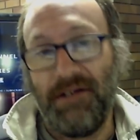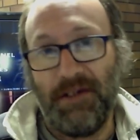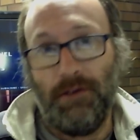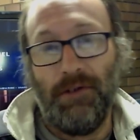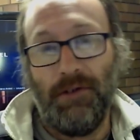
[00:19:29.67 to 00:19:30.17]

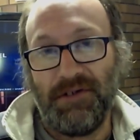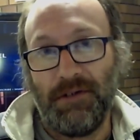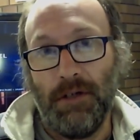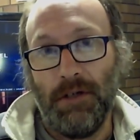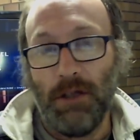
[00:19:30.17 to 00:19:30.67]

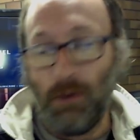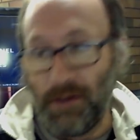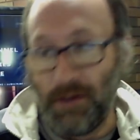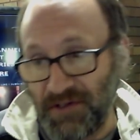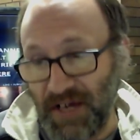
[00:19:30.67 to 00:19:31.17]
cylinders. Look
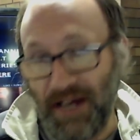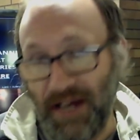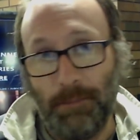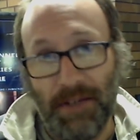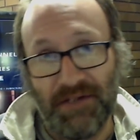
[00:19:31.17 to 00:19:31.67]
at the state
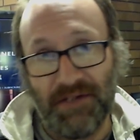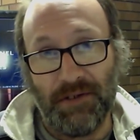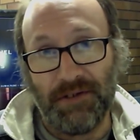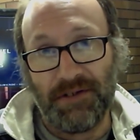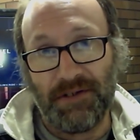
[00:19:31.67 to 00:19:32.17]
of the
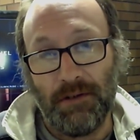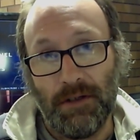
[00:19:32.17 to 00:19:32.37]
pistons.